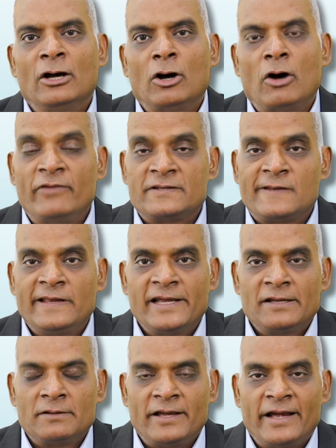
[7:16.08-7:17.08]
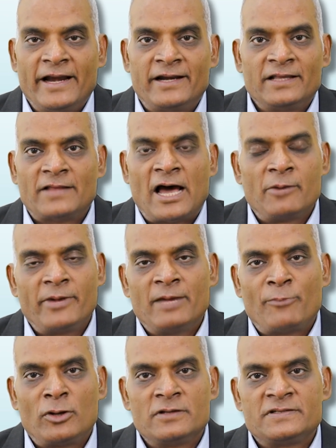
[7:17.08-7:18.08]
obviously it is
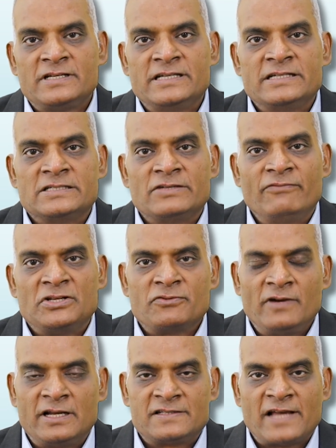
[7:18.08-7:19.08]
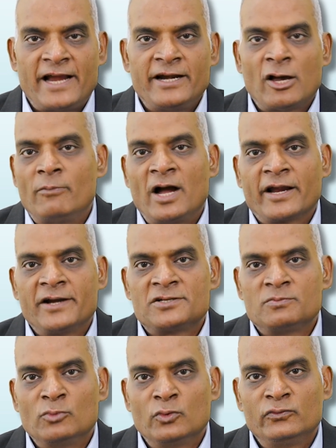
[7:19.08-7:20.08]
RBI policy which will decide how
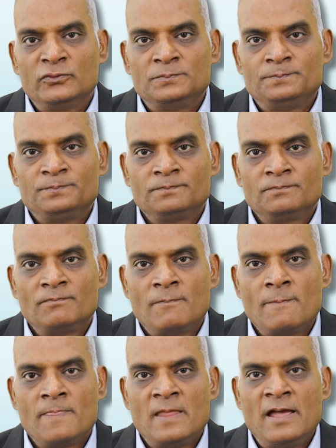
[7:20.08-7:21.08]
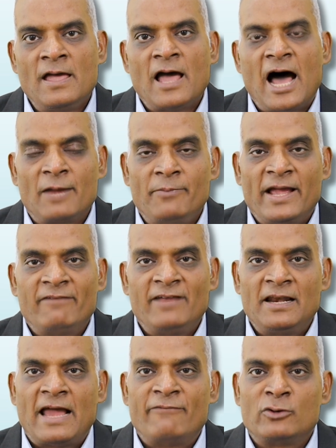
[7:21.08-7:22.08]
markets move. RBI
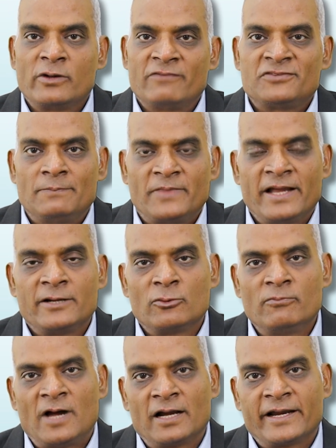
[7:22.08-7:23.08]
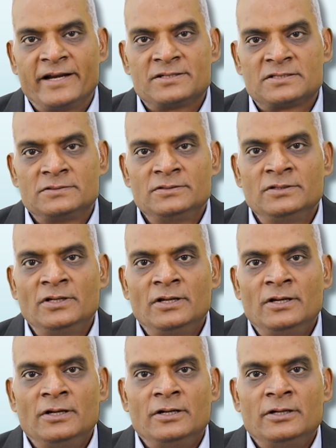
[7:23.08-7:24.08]
will have to give something to markets
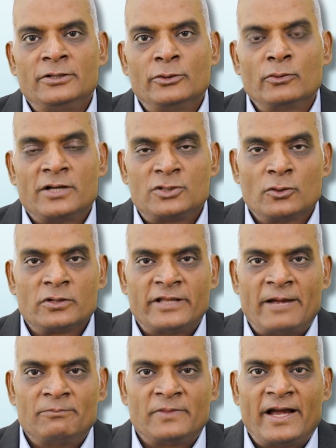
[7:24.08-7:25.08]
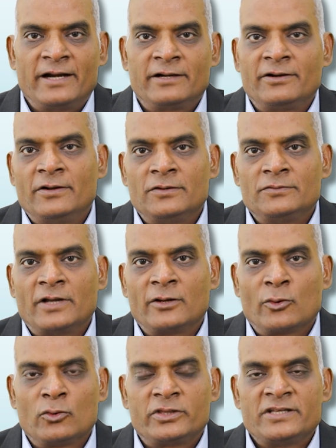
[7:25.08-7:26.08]
to assure them that the
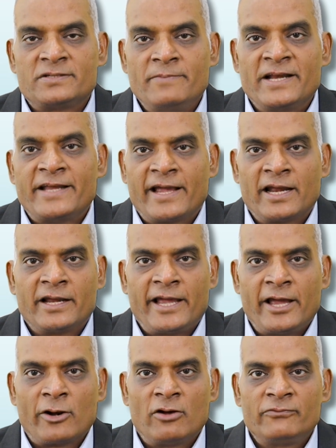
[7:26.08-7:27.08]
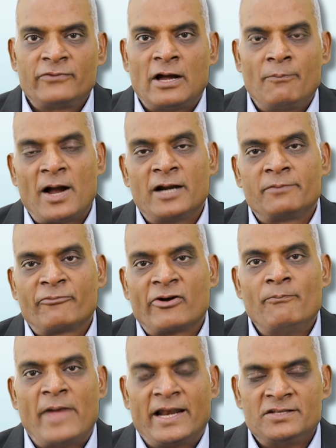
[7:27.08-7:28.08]
growth is being taken care of apart
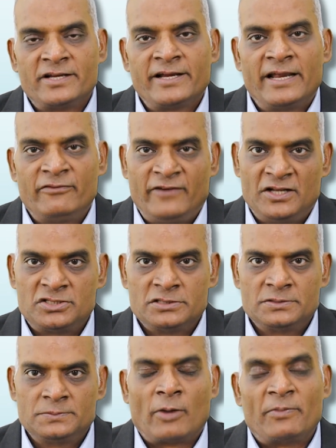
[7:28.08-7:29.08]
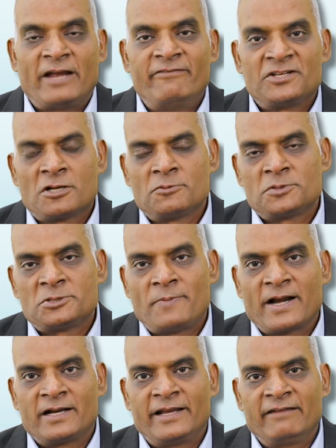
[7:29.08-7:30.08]
from managing inflation. From the investor
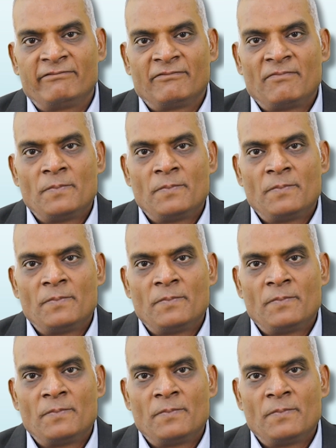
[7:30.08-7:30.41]
perspective,